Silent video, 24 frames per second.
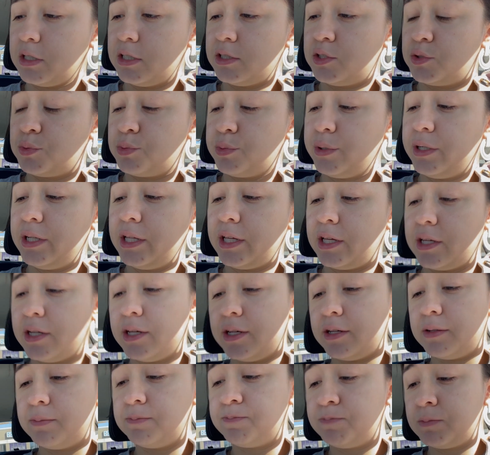It's really
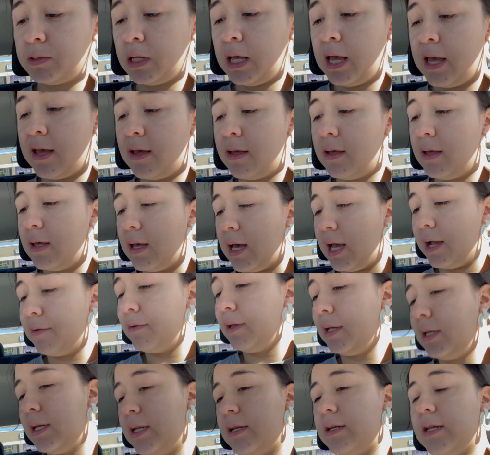good. I
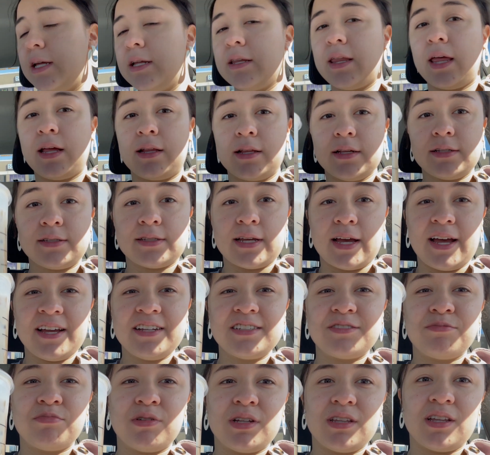really didn't need like this
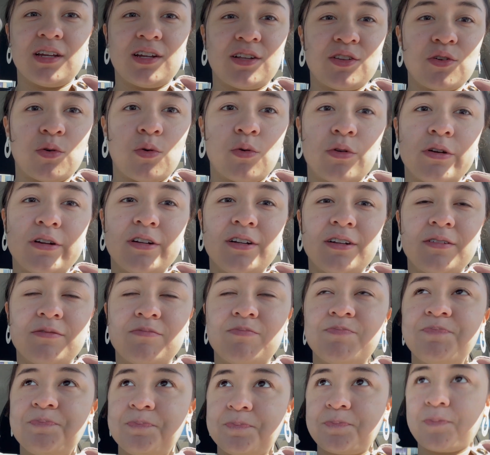size, but like the order,
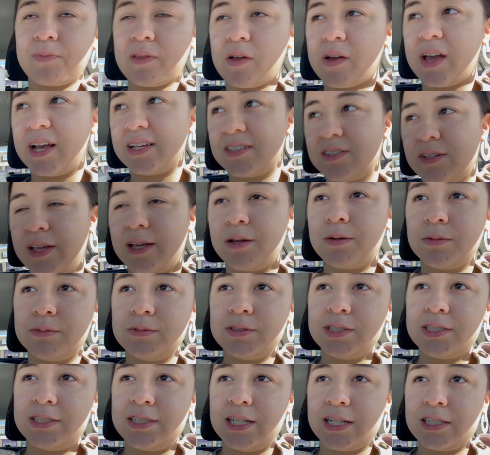okay, so like
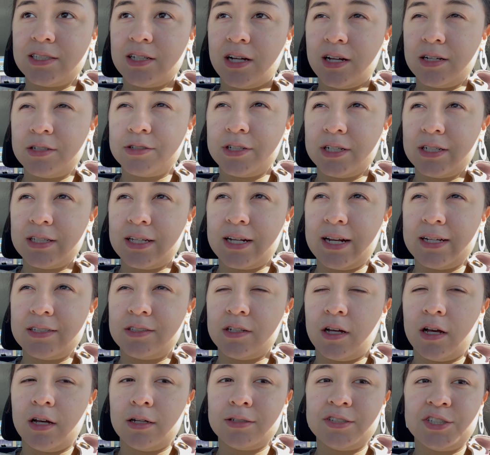the TikTok drink that I
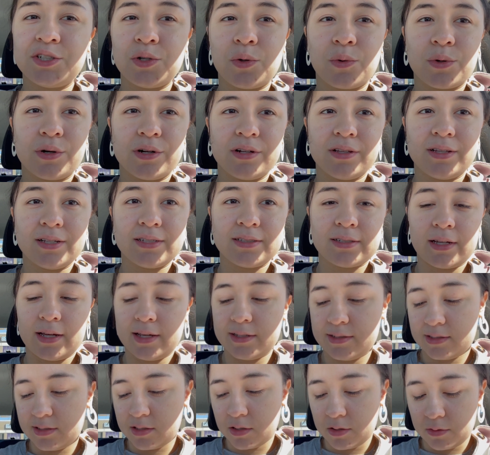saw, she ordered this
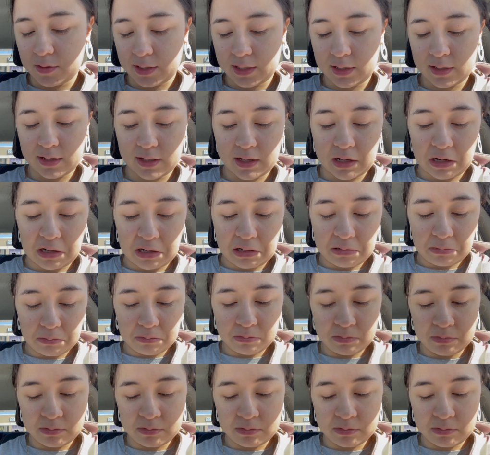size, so I got it.